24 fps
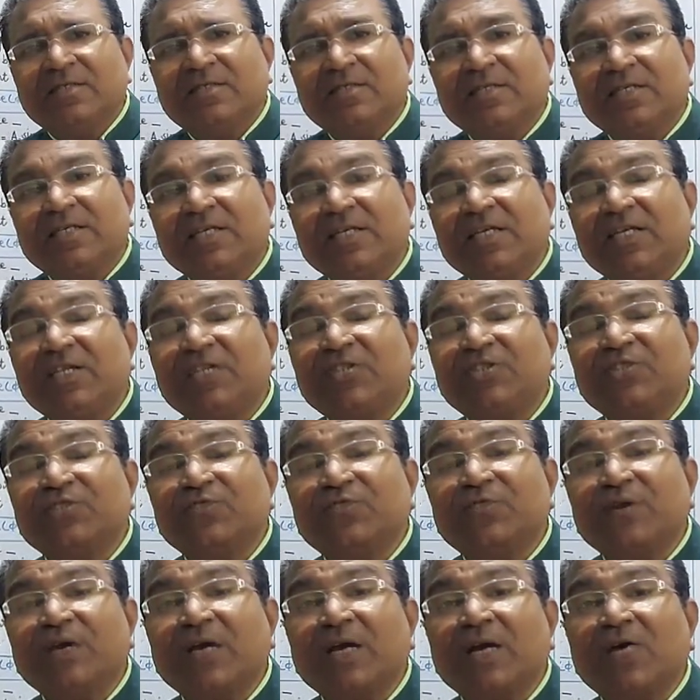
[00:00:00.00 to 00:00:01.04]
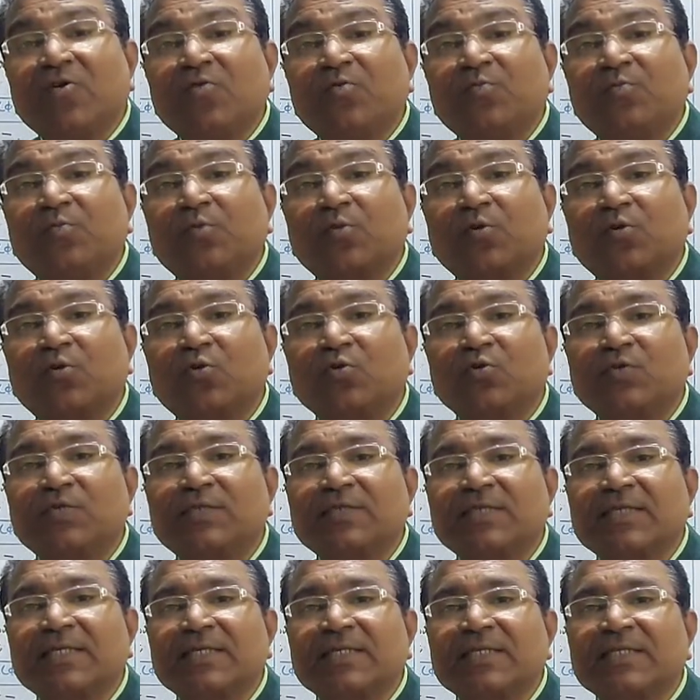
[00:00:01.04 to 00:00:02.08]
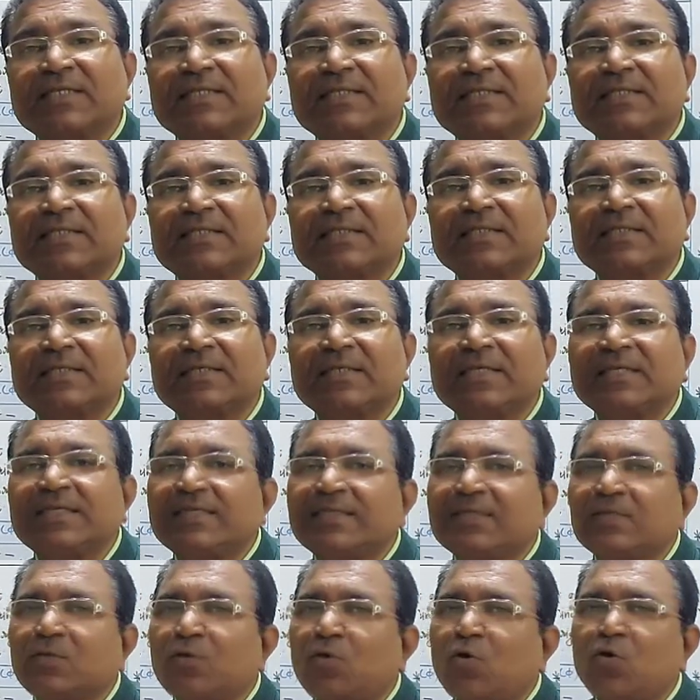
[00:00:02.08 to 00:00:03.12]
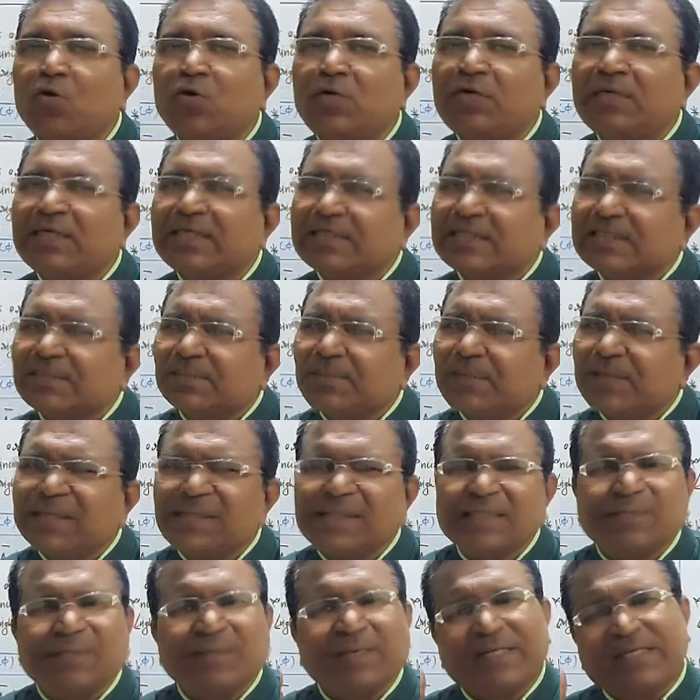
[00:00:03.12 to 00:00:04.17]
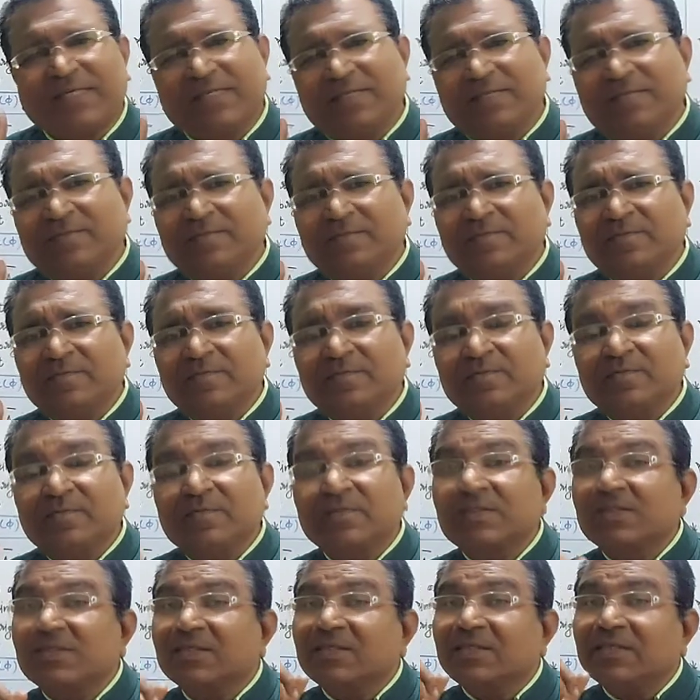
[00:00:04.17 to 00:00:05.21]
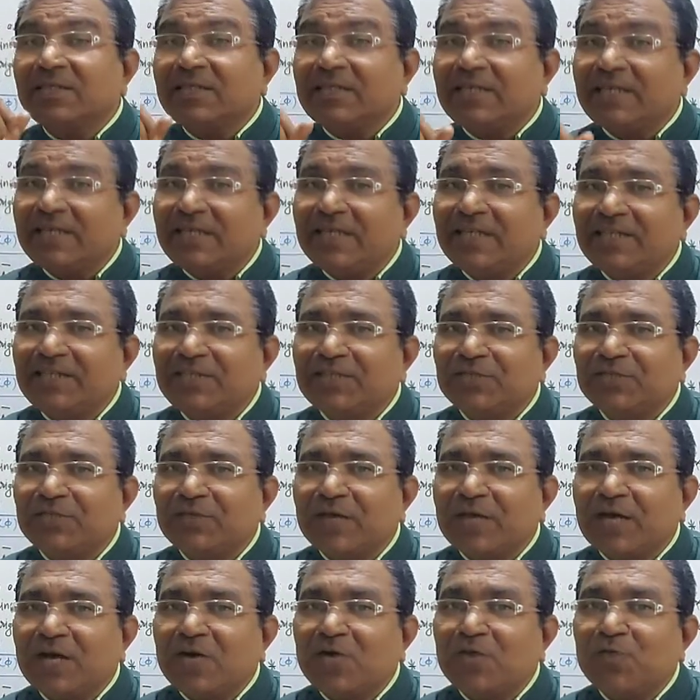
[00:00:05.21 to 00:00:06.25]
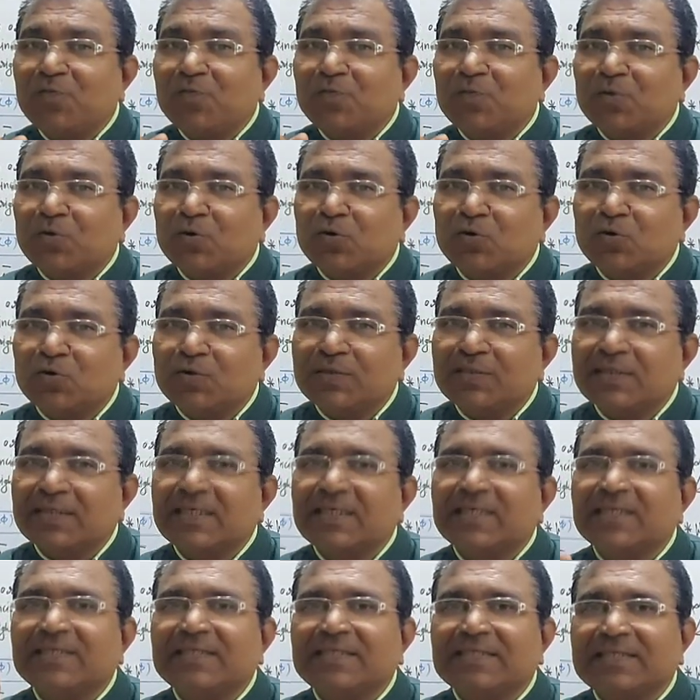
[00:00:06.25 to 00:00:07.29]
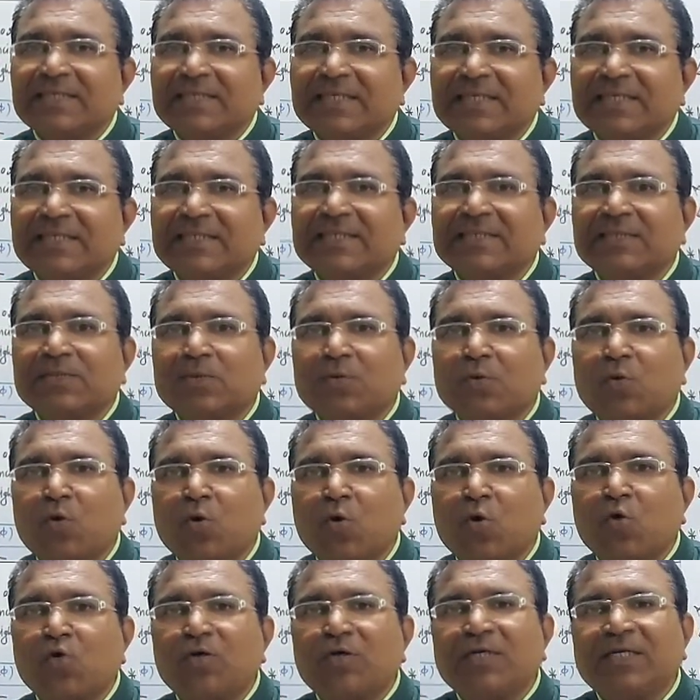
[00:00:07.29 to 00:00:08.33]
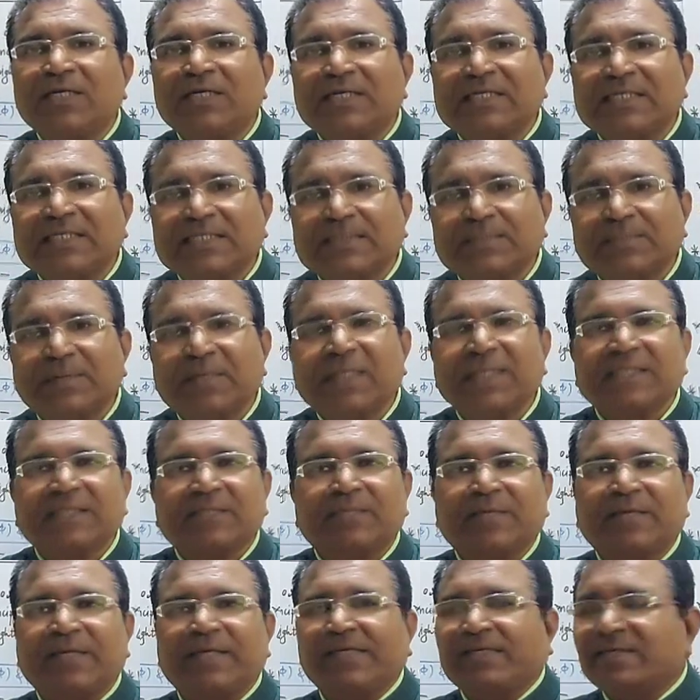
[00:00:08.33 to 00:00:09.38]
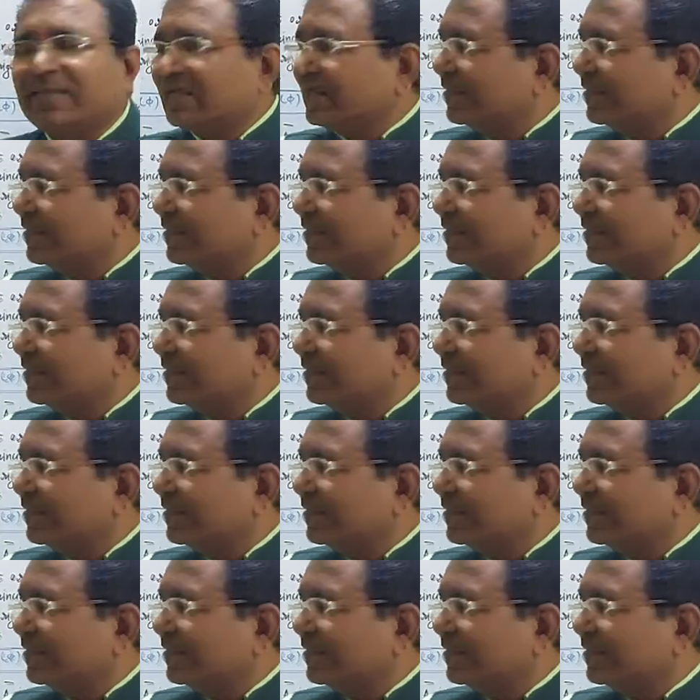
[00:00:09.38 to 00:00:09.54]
each wave produces its own displacement. Each wave produces its own displacement.